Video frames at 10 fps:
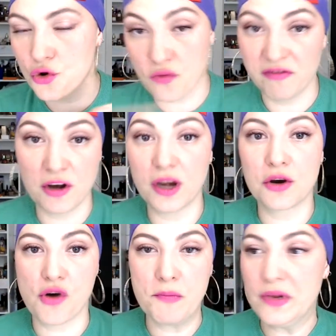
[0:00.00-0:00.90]
very
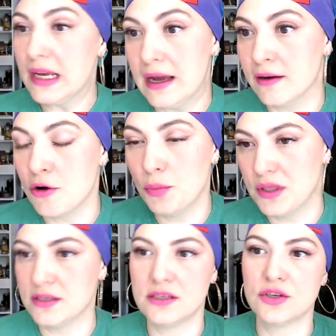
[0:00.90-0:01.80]
cryptic, I know, but
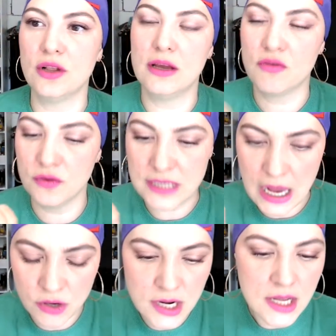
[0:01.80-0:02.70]
this is all I wrote
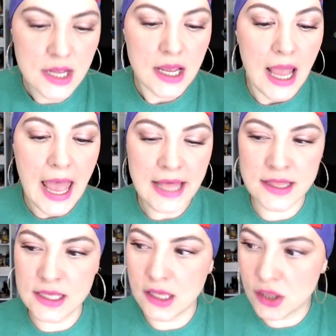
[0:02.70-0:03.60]
down. And
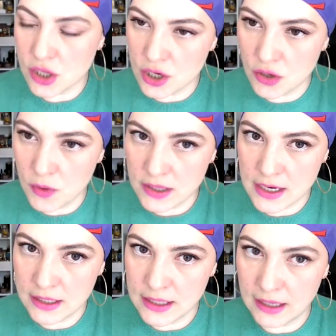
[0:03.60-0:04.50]
the third one that
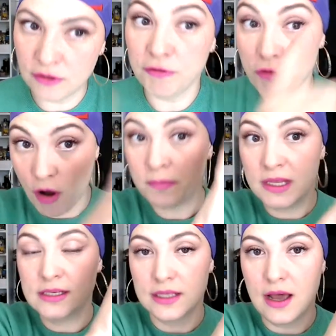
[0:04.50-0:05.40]
I liked from
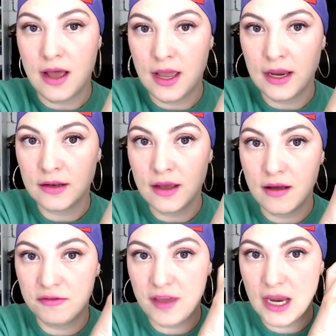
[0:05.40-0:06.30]
this line
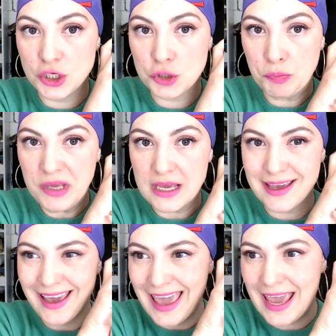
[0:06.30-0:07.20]
of
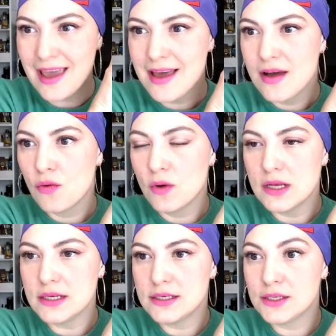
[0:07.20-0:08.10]
HPK
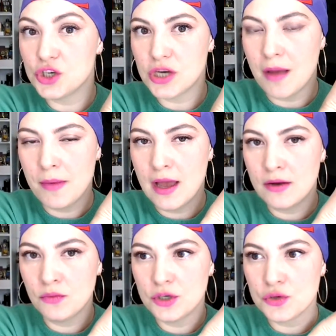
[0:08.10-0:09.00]
was
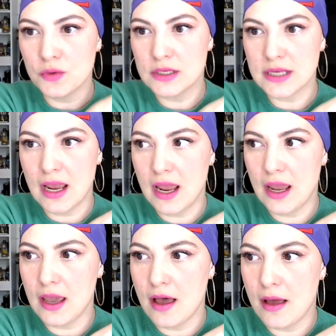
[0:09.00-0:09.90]
Shaman, which was
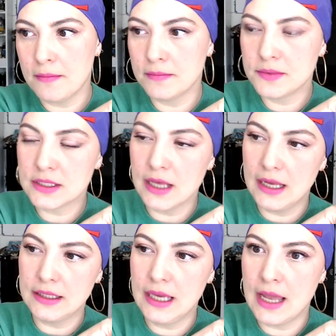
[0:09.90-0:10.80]
a
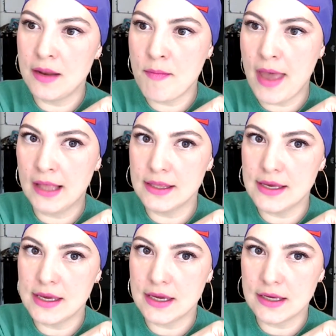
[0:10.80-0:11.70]
slightly
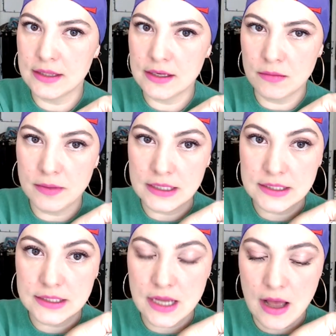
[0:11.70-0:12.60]
animalic, a little
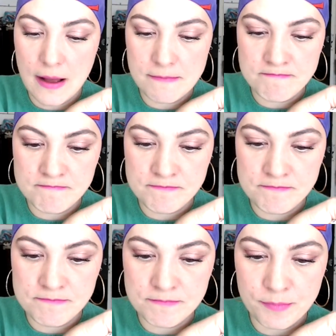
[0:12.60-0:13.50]
bit
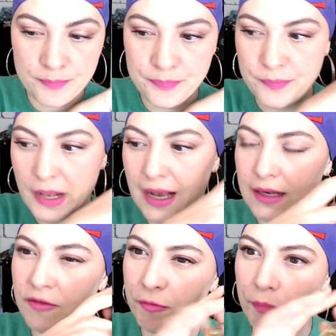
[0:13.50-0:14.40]
kind of